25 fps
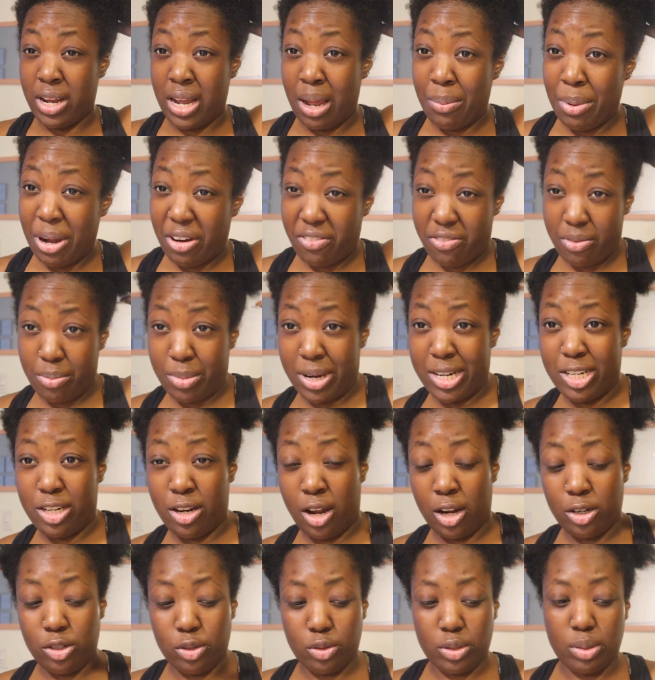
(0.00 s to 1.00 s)
I got back from my
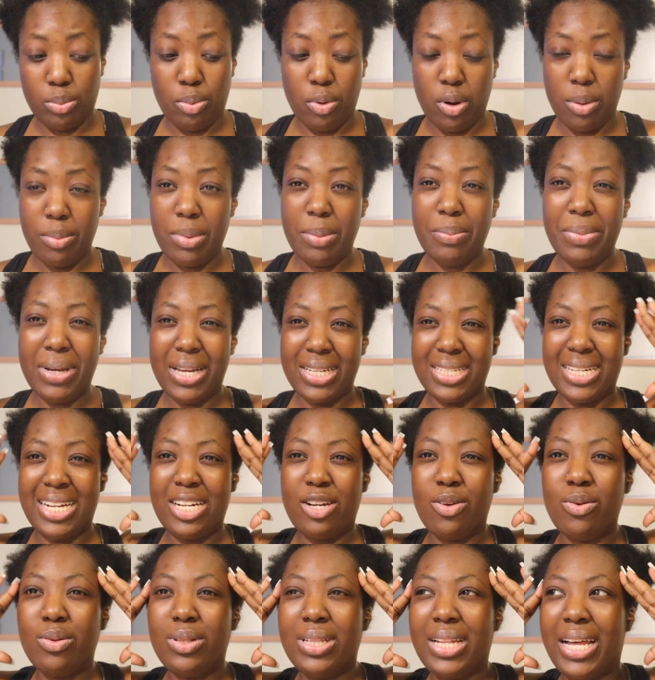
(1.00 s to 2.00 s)
doctor's appointment, because I
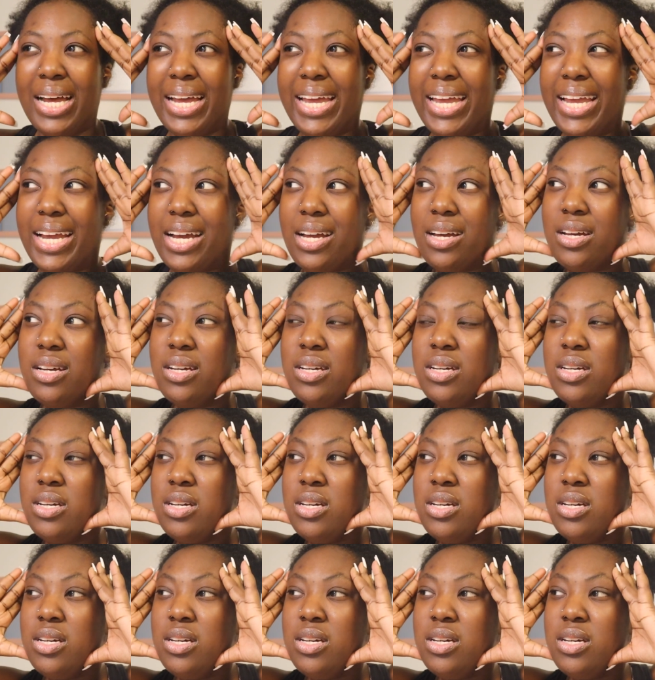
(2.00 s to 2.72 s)
don't like